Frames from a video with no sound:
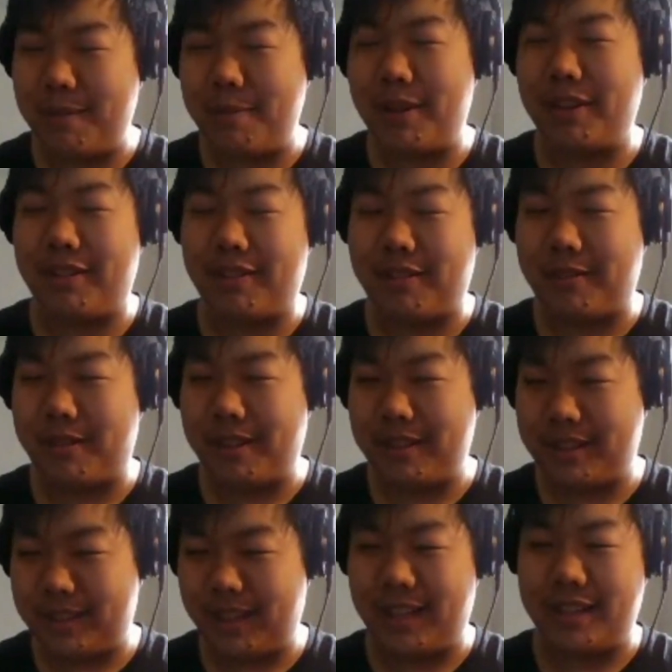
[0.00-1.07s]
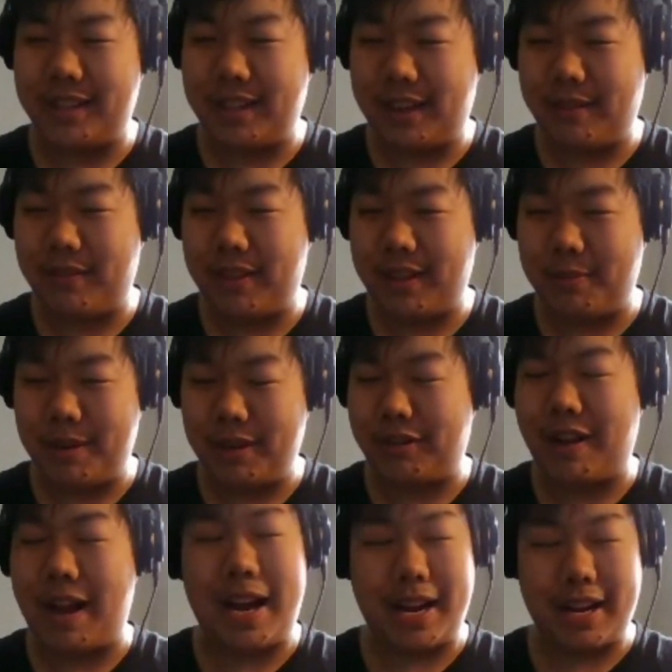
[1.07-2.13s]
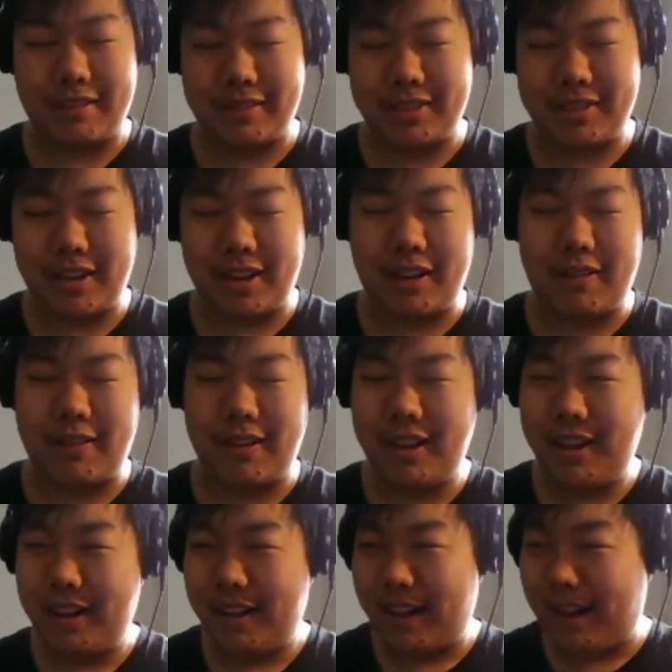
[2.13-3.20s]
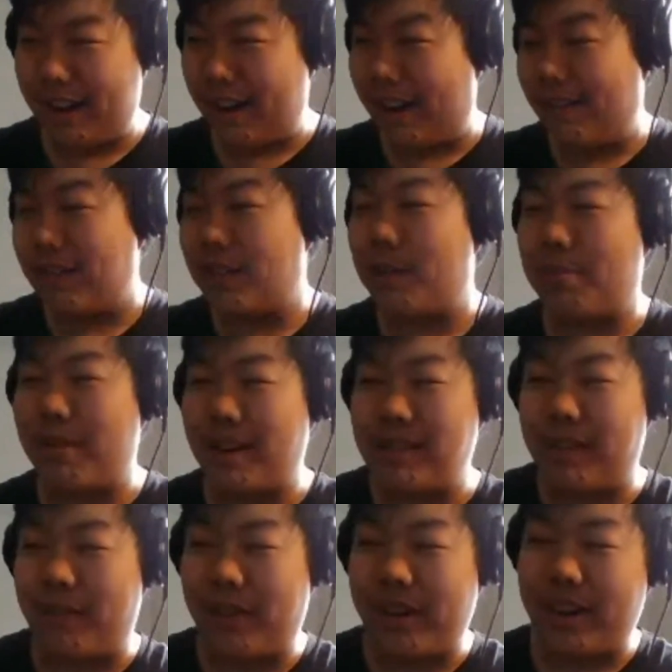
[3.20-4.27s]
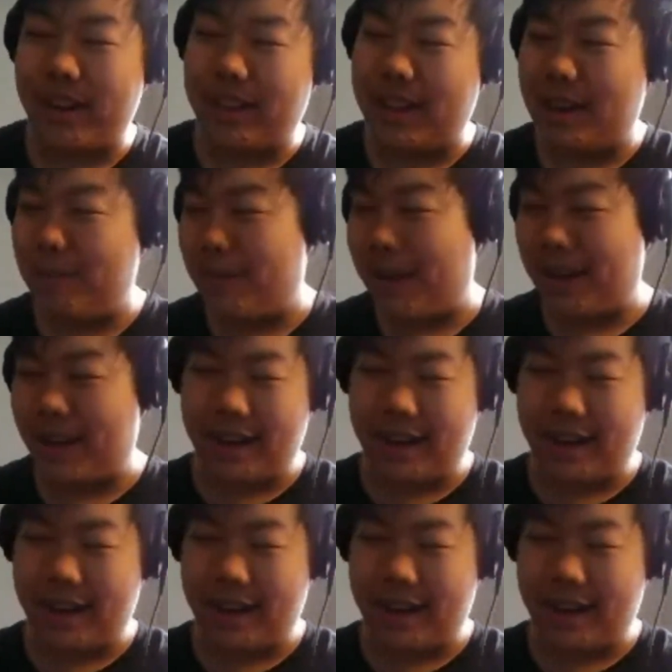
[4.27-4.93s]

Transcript: the middle seat of the middle aisle, so uh, I was surprised to find that my